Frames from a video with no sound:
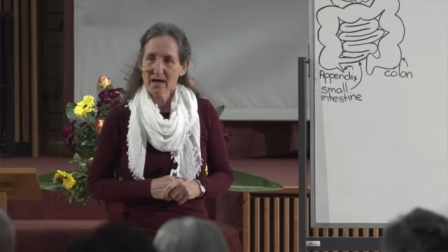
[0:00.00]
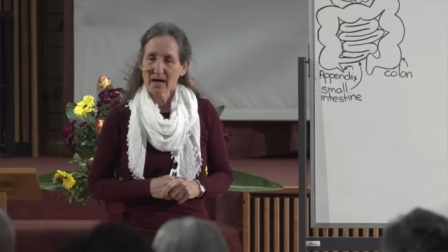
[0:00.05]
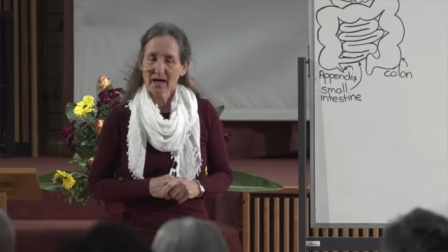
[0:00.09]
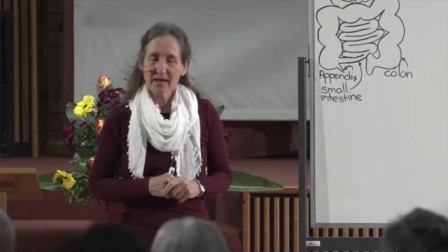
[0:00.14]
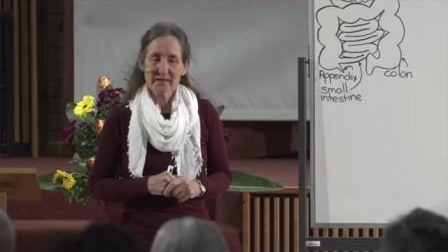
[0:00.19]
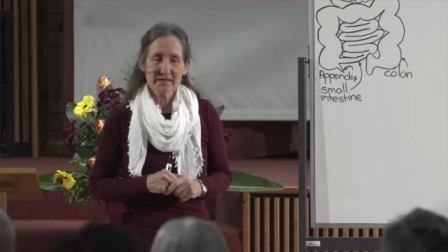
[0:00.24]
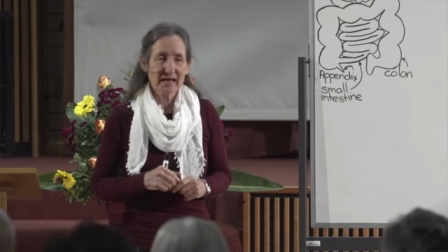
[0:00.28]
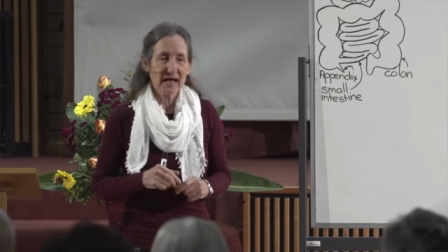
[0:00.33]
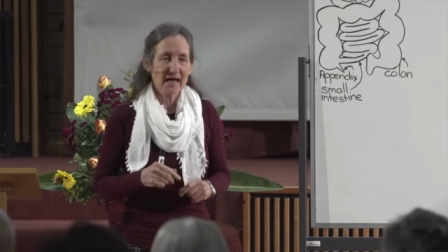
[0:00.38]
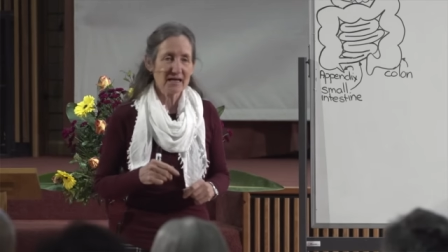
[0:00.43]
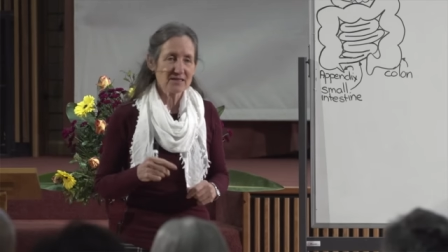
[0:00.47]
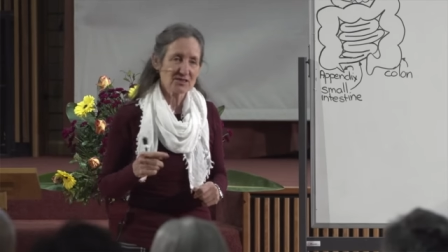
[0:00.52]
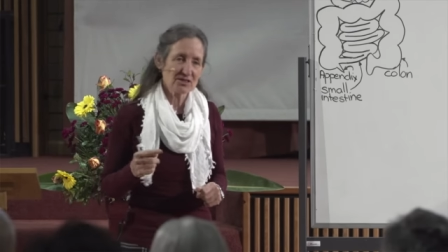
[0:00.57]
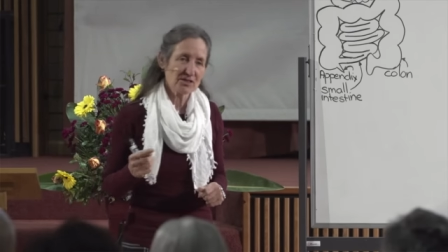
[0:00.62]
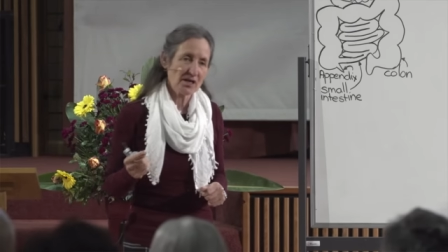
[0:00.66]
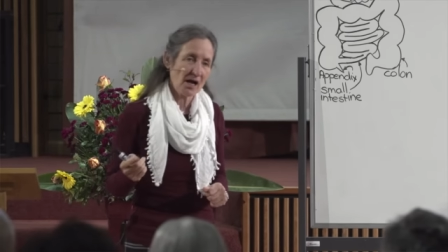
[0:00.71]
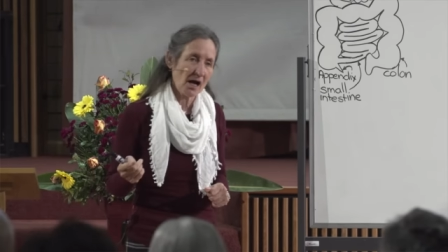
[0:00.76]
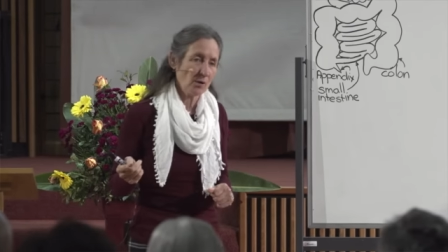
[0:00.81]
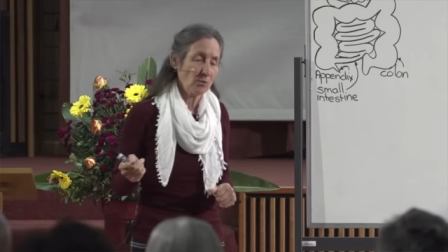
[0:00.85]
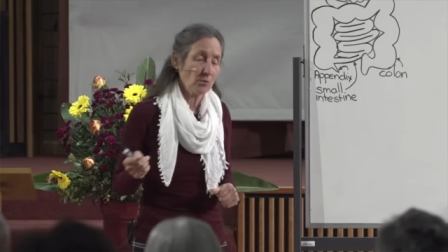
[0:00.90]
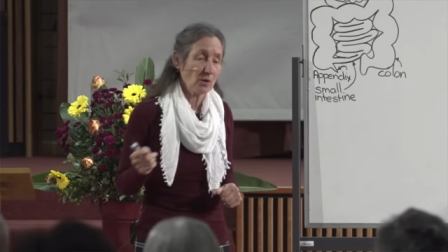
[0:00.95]
And last
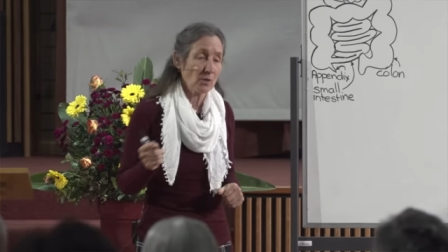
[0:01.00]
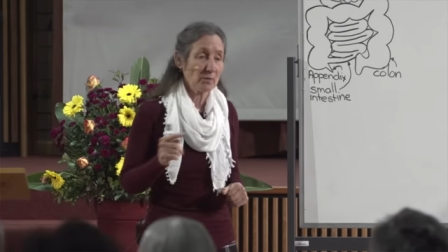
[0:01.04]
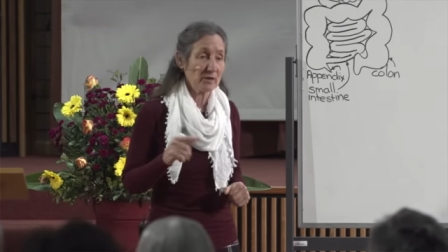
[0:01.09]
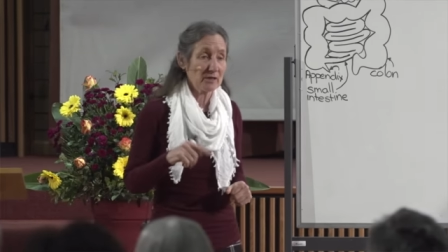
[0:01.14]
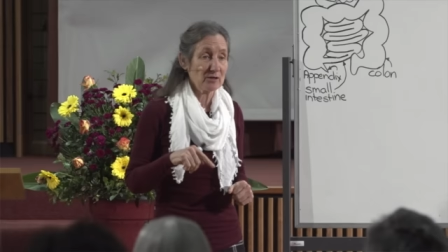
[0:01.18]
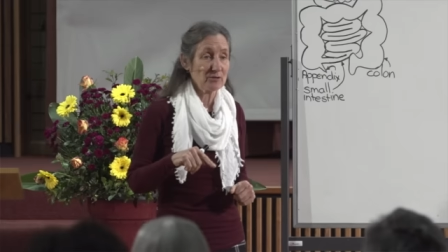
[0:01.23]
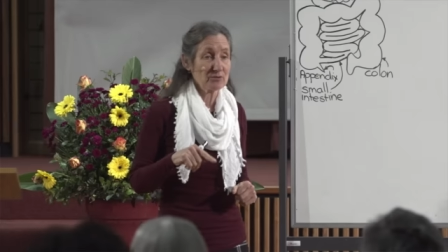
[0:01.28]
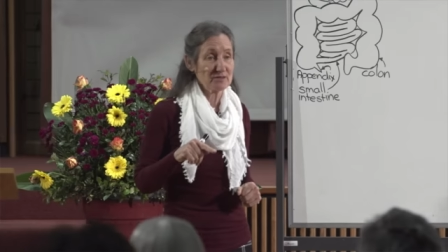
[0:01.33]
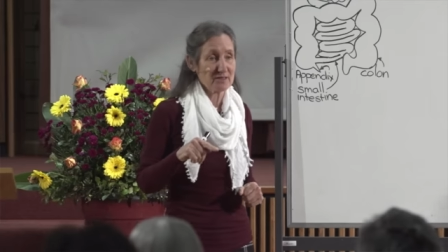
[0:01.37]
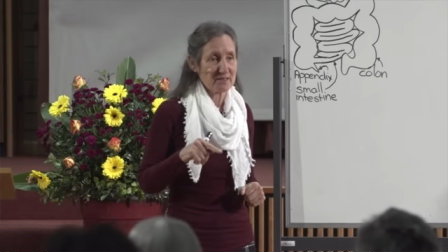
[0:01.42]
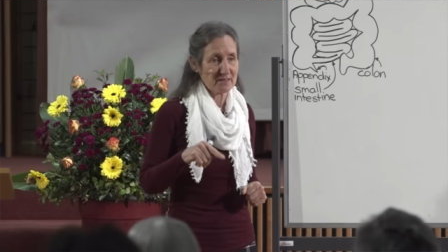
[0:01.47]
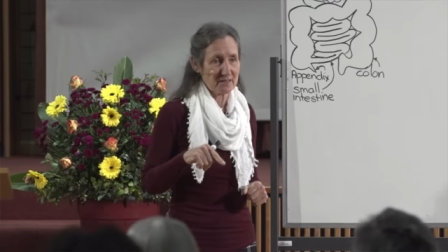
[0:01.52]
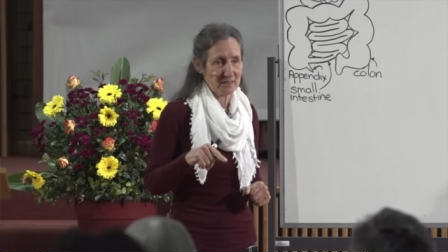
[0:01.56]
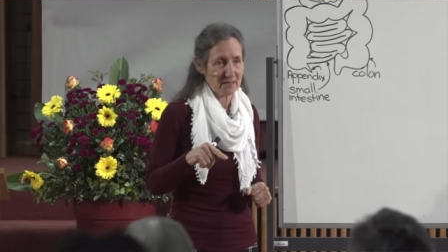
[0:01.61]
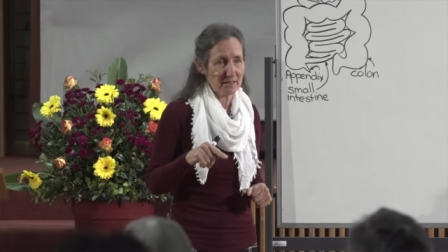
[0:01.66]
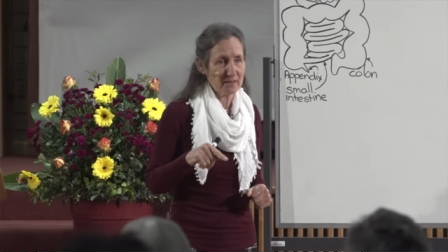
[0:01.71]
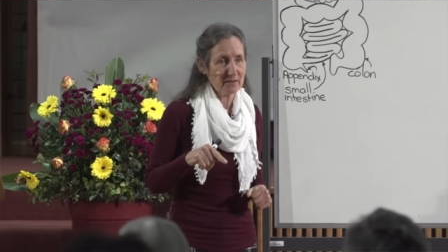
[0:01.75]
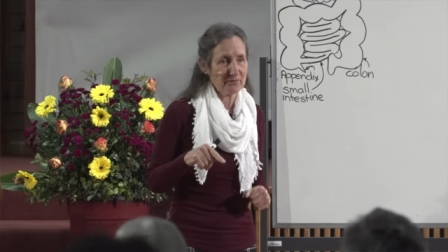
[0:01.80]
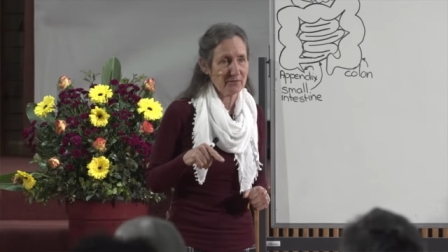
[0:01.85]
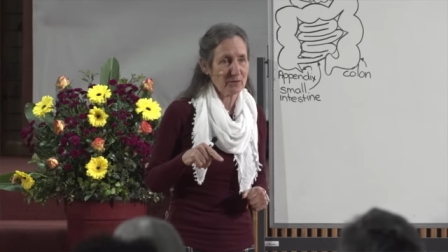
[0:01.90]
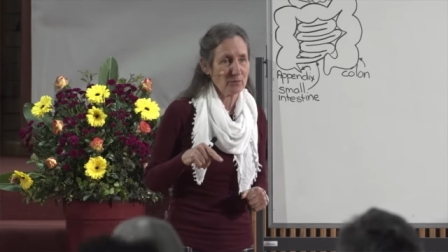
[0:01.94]
night when we looked at the
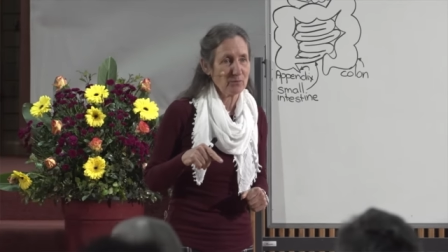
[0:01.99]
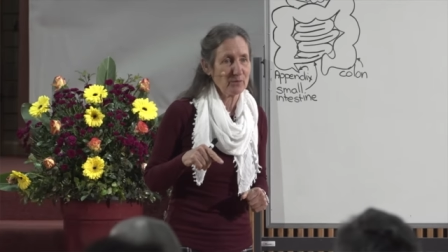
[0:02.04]
liver,